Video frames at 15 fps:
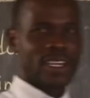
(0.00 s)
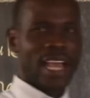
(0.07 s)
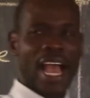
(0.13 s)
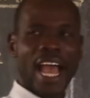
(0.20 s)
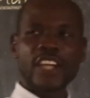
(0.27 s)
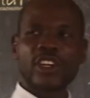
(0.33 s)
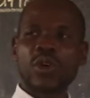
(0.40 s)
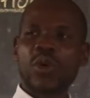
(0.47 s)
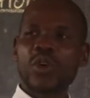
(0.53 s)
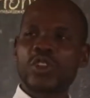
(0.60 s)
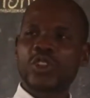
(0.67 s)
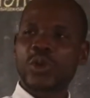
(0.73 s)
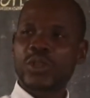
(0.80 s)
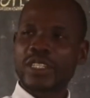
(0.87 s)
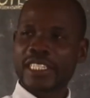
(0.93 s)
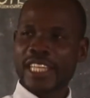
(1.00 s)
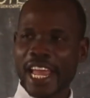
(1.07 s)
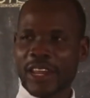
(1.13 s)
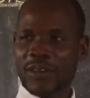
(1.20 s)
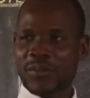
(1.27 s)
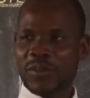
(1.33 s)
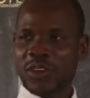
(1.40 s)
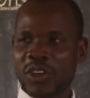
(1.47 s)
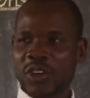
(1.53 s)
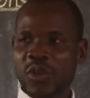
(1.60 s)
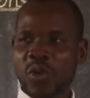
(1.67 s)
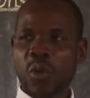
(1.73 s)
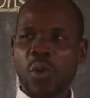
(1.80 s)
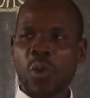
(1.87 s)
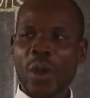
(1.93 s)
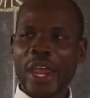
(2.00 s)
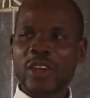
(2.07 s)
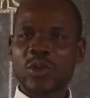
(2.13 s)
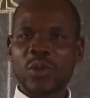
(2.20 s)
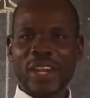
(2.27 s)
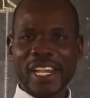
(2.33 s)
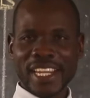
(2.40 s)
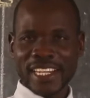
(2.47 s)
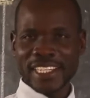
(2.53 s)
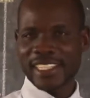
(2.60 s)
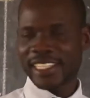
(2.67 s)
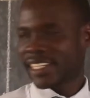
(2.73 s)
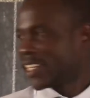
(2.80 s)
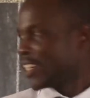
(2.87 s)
and also time. When will it